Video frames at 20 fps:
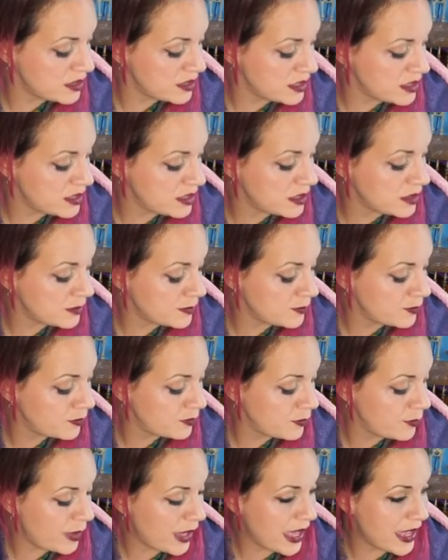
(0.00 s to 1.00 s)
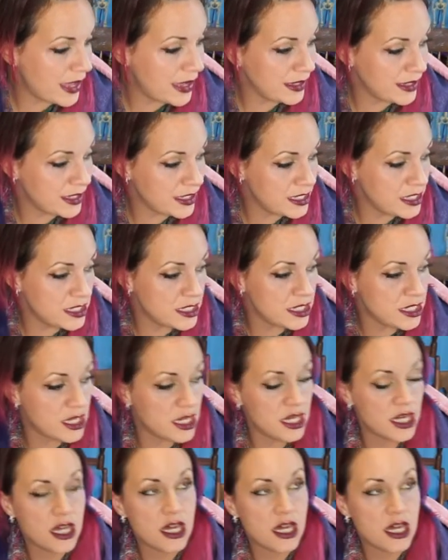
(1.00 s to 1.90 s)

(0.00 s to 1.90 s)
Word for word: the bag in